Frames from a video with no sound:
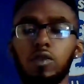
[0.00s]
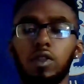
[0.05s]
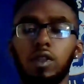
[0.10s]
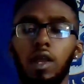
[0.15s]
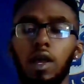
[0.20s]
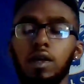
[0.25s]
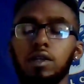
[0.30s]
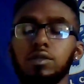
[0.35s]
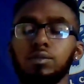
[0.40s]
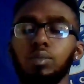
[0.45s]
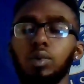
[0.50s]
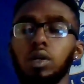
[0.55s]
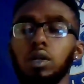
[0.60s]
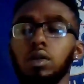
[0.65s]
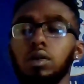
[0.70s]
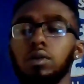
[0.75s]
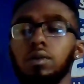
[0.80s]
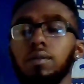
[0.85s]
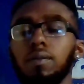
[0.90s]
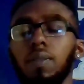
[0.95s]
That is
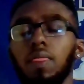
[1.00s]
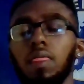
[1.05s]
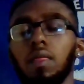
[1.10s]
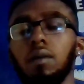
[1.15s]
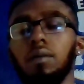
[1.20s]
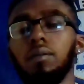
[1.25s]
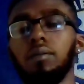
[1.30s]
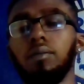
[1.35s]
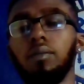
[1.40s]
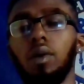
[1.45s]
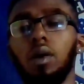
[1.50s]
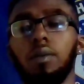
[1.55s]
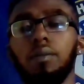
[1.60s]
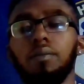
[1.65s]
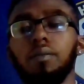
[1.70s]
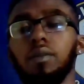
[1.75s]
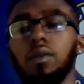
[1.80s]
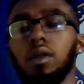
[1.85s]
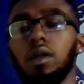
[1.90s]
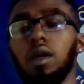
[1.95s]
brilliant.
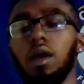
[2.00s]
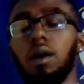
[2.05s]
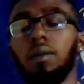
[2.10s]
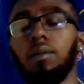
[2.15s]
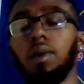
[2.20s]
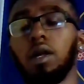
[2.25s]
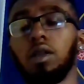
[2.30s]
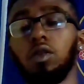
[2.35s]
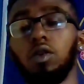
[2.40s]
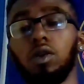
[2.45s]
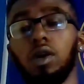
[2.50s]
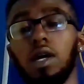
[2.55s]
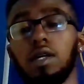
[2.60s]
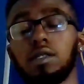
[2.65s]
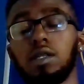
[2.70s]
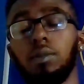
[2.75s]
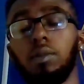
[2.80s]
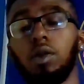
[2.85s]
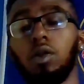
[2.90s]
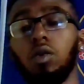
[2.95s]
Yeah, man, you guys
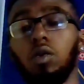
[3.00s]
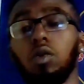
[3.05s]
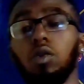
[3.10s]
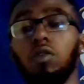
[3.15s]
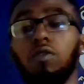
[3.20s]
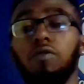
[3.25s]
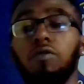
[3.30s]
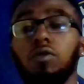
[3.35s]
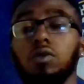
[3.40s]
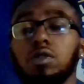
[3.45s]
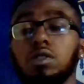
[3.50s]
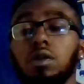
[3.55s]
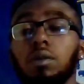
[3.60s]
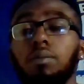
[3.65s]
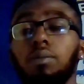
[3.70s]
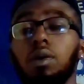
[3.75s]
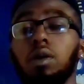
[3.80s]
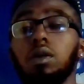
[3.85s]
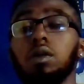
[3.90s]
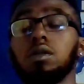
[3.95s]
let me know your thoughts and
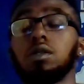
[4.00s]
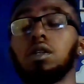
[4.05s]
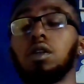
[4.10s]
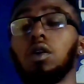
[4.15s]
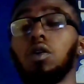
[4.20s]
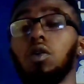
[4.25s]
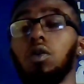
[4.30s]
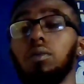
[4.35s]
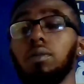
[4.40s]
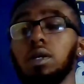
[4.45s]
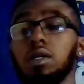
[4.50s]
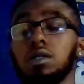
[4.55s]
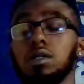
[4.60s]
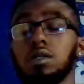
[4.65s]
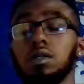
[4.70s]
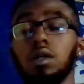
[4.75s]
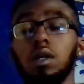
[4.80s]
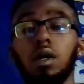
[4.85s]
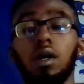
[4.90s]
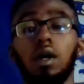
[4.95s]
opinions in the
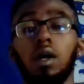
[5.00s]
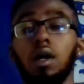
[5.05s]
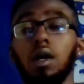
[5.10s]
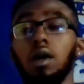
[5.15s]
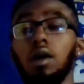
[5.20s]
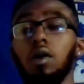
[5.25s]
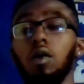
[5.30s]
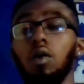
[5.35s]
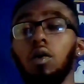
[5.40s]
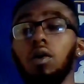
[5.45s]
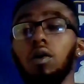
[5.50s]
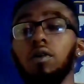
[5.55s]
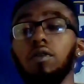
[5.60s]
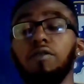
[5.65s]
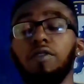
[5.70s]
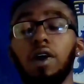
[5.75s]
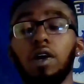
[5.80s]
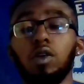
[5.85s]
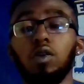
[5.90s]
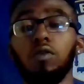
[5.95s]
comments.
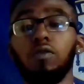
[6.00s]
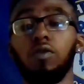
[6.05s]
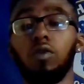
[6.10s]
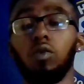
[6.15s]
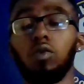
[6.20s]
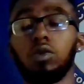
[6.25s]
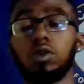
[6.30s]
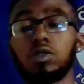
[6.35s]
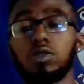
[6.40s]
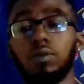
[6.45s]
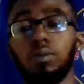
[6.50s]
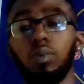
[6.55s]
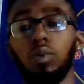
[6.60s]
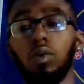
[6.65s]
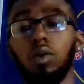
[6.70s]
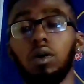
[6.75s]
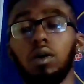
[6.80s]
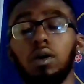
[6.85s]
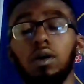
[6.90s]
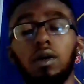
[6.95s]
Thank you for all the
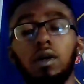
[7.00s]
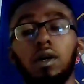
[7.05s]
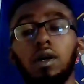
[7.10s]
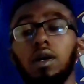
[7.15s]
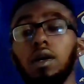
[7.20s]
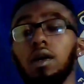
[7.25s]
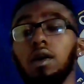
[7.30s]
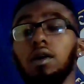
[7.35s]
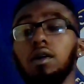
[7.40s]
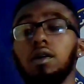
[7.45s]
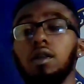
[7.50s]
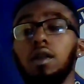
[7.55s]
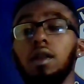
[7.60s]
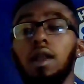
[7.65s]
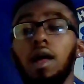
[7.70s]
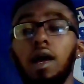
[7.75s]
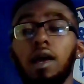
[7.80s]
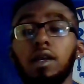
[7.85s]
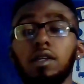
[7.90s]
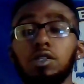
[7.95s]
support.
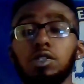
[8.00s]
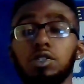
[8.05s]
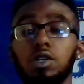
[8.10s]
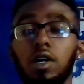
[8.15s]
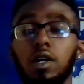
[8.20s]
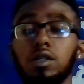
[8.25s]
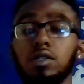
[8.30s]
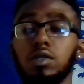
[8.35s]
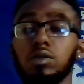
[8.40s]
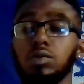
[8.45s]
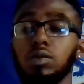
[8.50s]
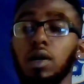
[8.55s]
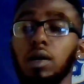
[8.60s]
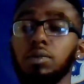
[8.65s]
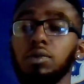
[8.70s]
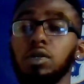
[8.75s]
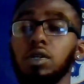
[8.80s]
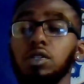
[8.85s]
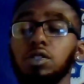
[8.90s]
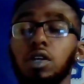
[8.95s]
Like, share, and subscribe
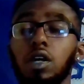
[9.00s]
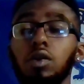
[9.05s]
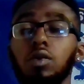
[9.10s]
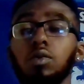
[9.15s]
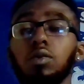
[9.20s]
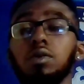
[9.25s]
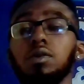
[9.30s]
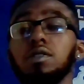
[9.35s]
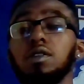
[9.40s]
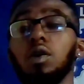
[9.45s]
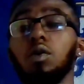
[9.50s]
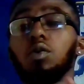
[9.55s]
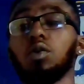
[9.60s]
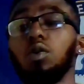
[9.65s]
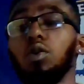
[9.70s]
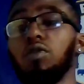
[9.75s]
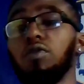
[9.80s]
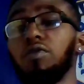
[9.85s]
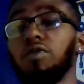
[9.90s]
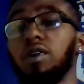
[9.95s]
to the channel. Tell
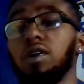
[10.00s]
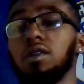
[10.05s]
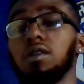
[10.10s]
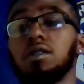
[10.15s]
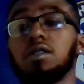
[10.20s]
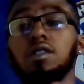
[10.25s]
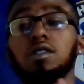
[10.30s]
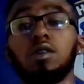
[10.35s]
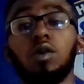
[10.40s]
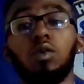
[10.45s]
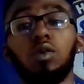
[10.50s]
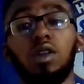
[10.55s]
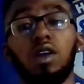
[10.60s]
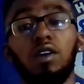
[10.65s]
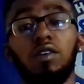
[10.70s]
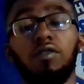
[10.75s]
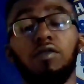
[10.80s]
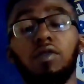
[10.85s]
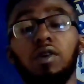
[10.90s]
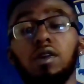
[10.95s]
your friend, tell
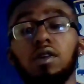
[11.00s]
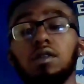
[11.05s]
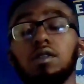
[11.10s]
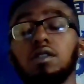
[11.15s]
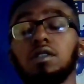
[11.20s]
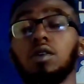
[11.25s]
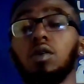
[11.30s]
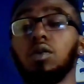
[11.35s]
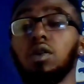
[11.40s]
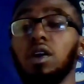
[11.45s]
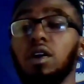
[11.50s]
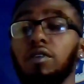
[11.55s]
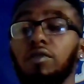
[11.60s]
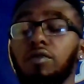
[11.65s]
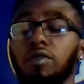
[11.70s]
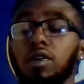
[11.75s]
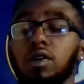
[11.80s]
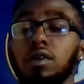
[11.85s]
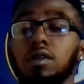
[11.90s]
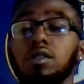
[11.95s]
their friend, tell their
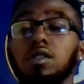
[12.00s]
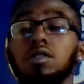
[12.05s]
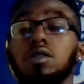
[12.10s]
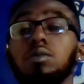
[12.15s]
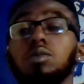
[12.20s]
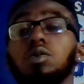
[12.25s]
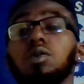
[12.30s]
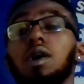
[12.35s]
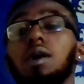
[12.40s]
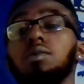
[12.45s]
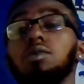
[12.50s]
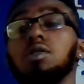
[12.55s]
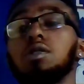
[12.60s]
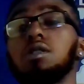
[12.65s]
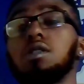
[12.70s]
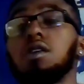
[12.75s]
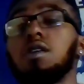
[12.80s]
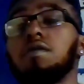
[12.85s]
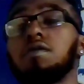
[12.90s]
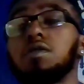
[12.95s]
friend. Subscribe to
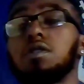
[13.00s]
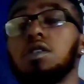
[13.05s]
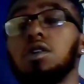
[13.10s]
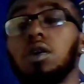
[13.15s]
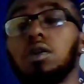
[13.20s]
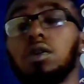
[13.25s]
CFC